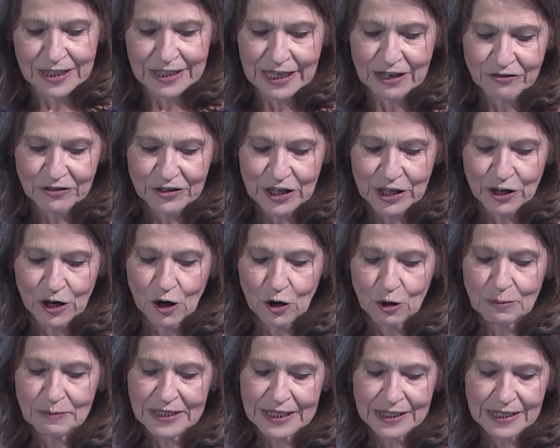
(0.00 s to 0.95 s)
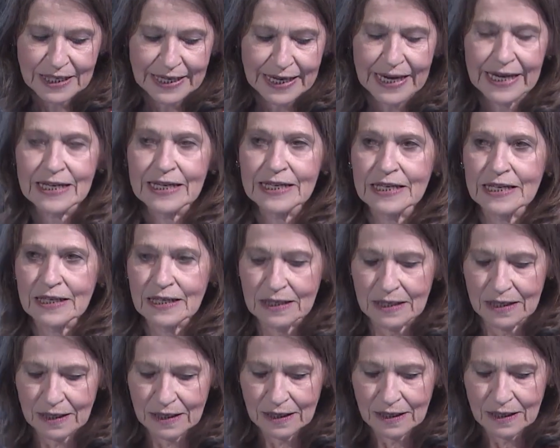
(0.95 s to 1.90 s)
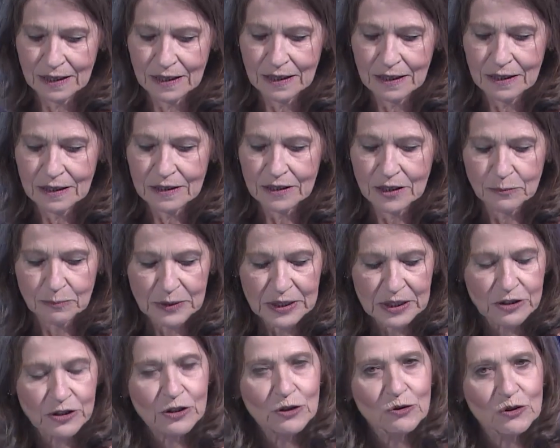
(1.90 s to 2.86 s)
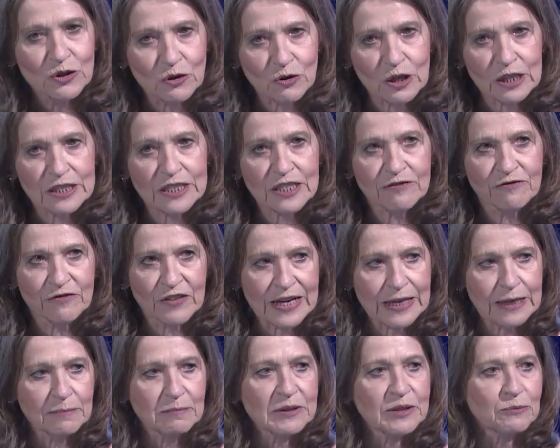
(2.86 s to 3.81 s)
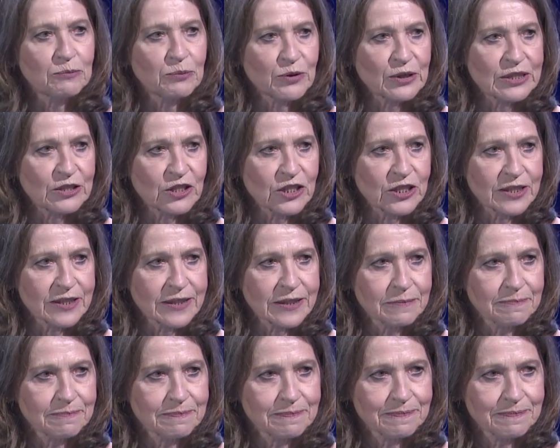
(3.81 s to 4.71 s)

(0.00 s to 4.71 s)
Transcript: left their homes in Canada to build New York's famed bridges.